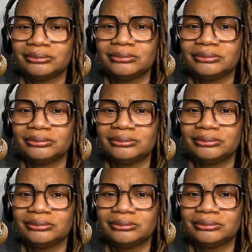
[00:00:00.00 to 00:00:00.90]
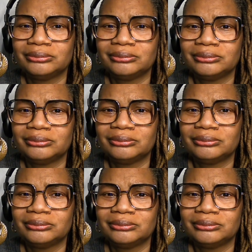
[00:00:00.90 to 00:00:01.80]

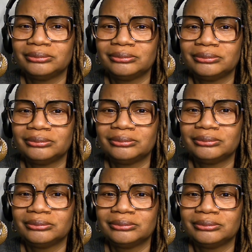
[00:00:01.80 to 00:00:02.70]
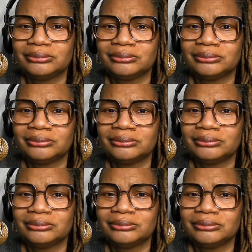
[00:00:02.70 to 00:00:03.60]

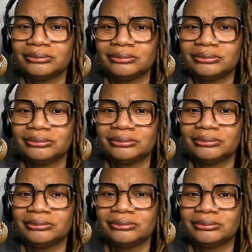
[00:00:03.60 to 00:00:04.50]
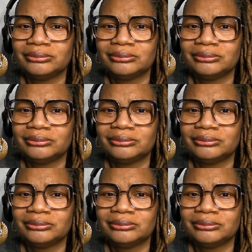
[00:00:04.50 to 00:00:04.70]
(not speaking)